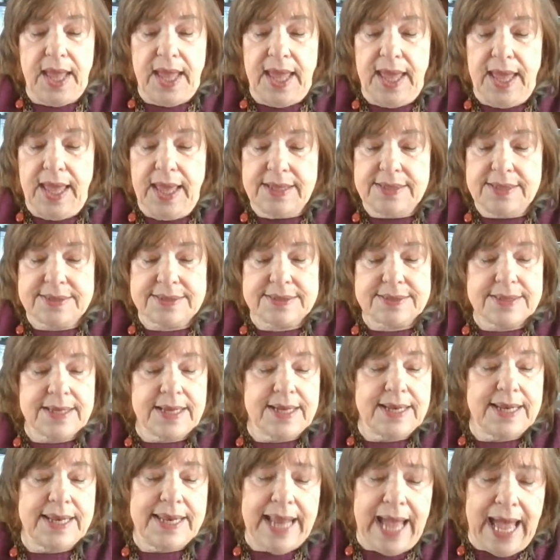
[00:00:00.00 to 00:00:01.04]
It's
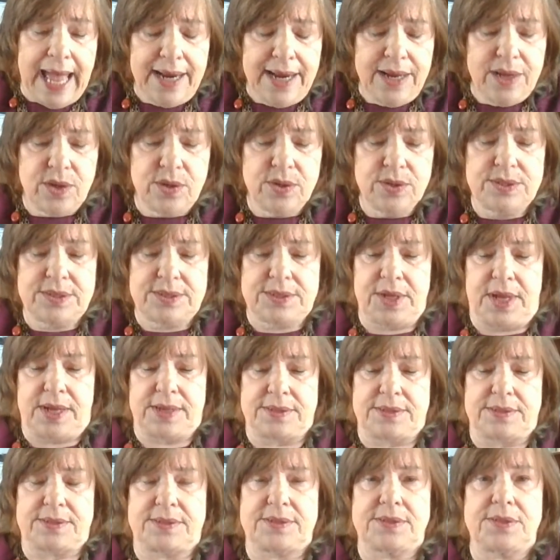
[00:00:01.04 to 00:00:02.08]
not a good
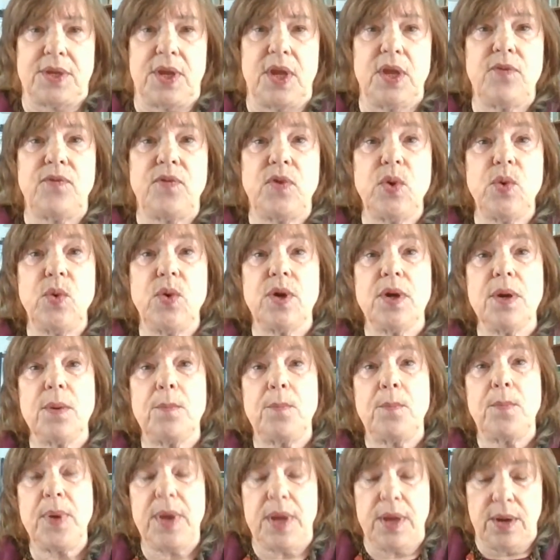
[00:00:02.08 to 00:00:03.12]
test if you
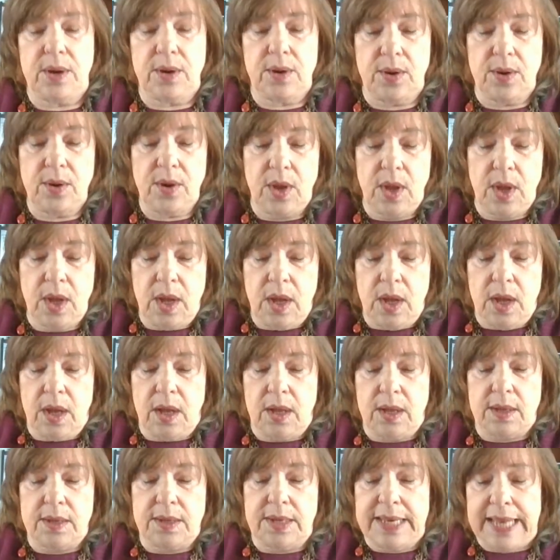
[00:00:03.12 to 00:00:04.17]
compare
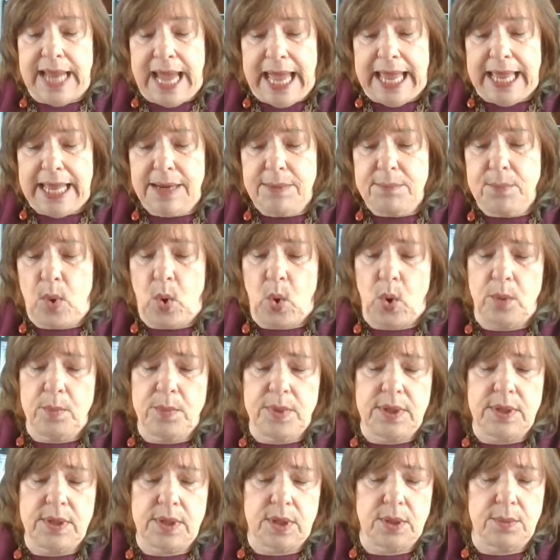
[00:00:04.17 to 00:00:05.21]
a
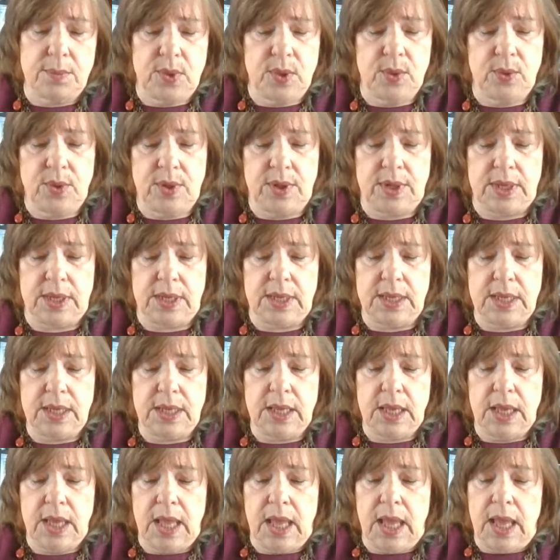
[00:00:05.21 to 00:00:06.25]
non-Mormon community
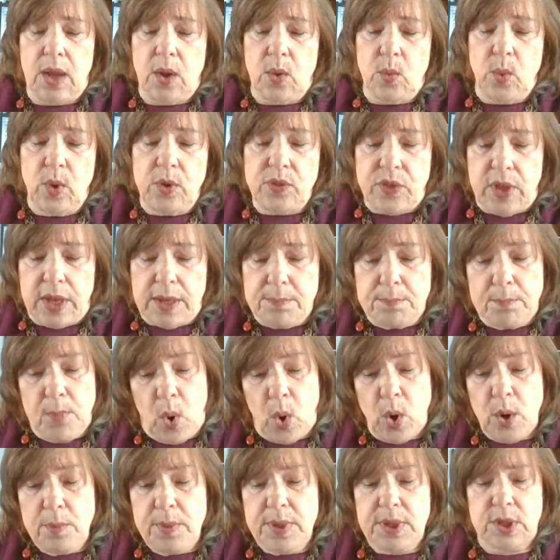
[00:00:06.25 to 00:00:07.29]
with a
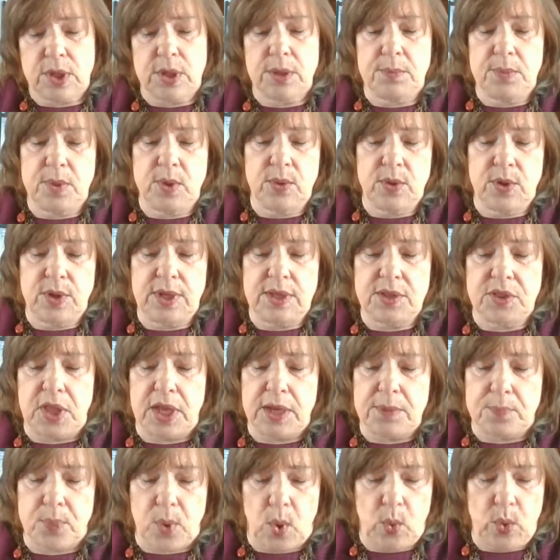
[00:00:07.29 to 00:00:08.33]
Mormon community
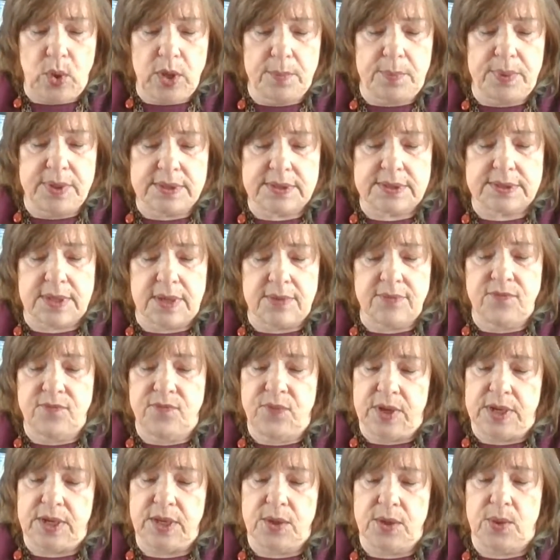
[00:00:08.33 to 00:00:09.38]
that prohibits
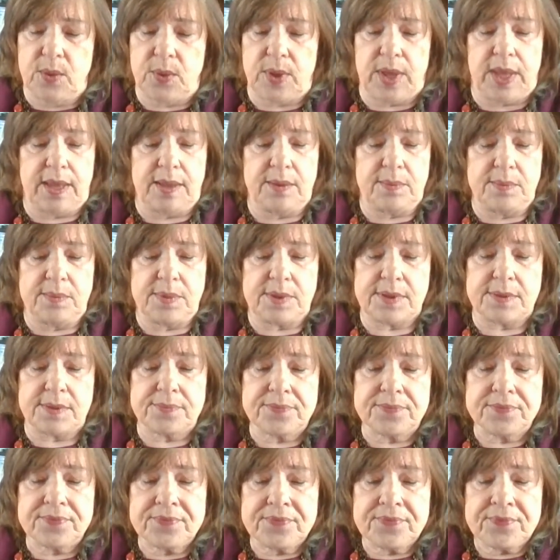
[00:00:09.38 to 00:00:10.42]
video games
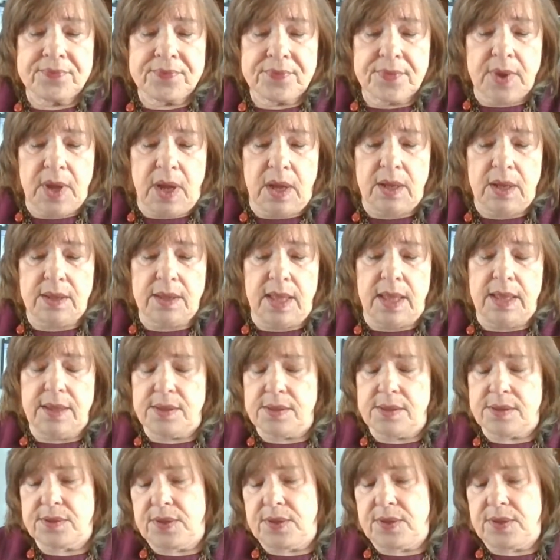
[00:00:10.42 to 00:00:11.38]
as